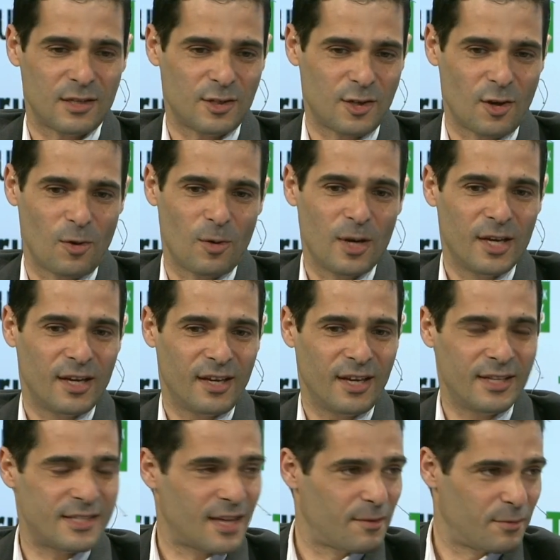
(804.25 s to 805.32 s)
So
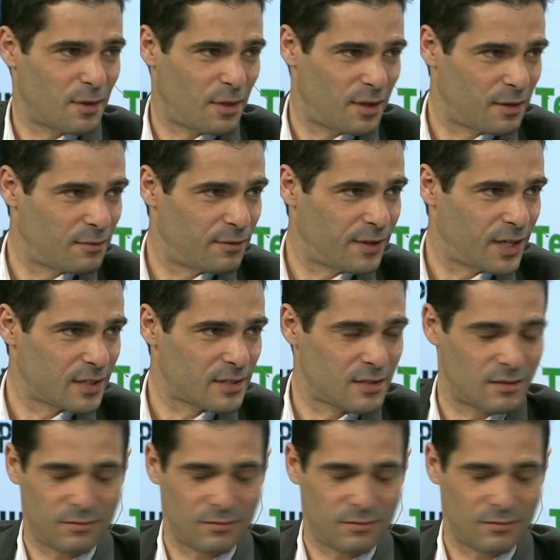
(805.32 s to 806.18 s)
is everything fixed?